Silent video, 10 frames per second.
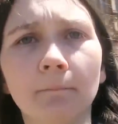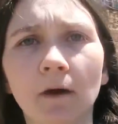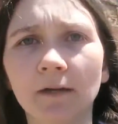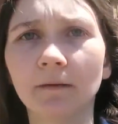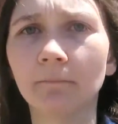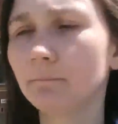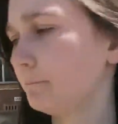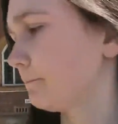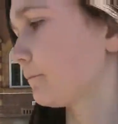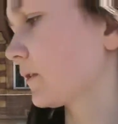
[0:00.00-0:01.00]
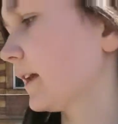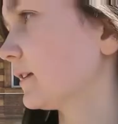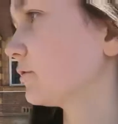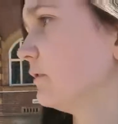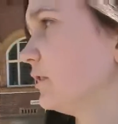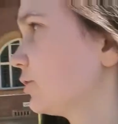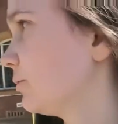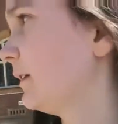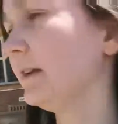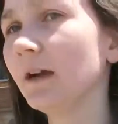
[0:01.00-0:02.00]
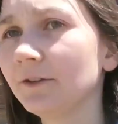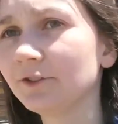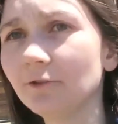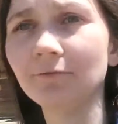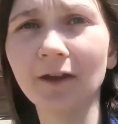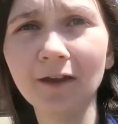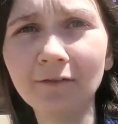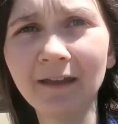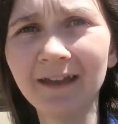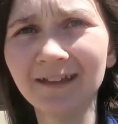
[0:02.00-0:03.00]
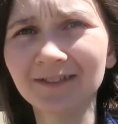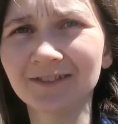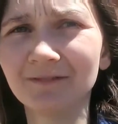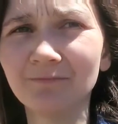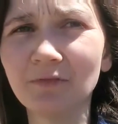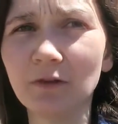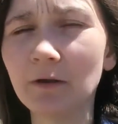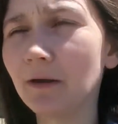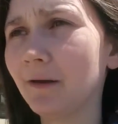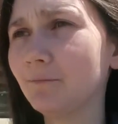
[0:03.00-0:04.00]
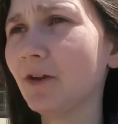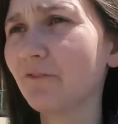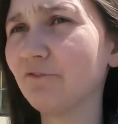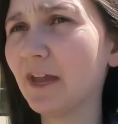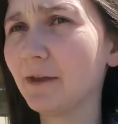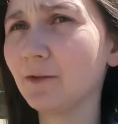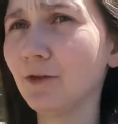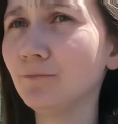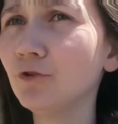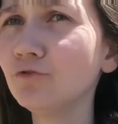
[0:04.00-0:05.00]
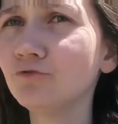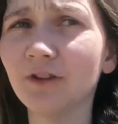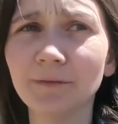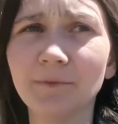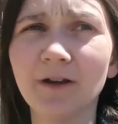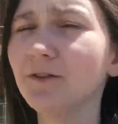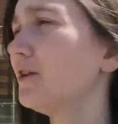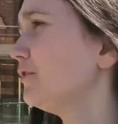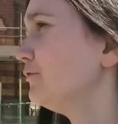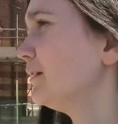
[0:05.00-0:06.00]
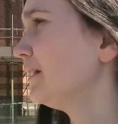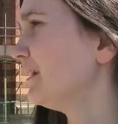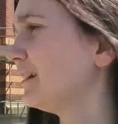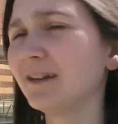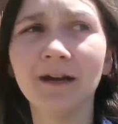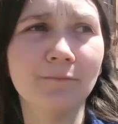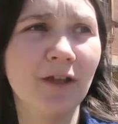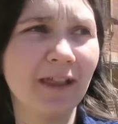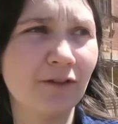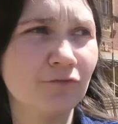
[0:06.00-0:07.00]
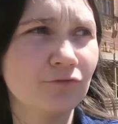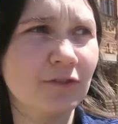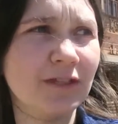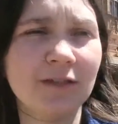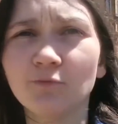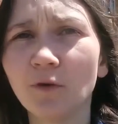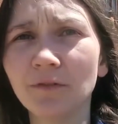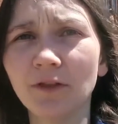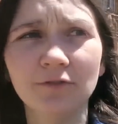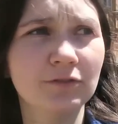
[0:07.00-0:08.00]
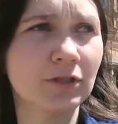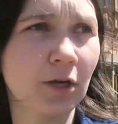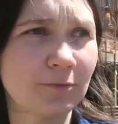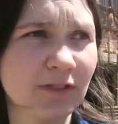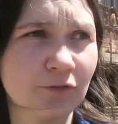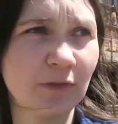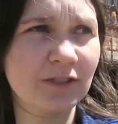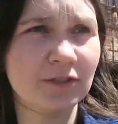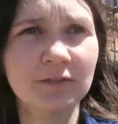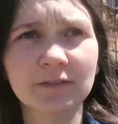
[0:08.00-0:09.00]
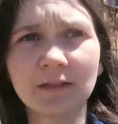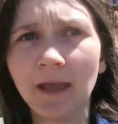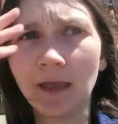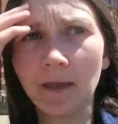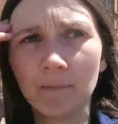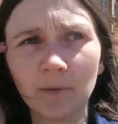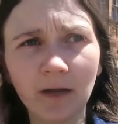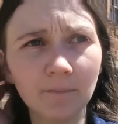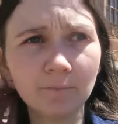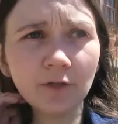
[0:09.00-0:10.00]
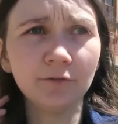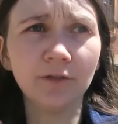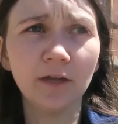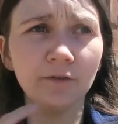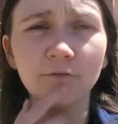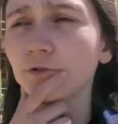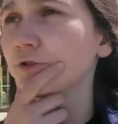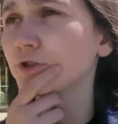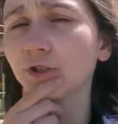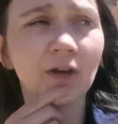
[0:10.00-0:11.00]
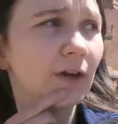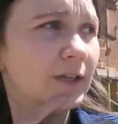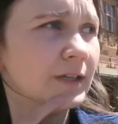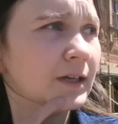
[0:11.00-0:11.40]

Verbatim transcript: Might get something to eat, I don't know, because I might vary, like I'm hungry, but I know I'm not that hungry, one of those type situations. But I don't know, should I,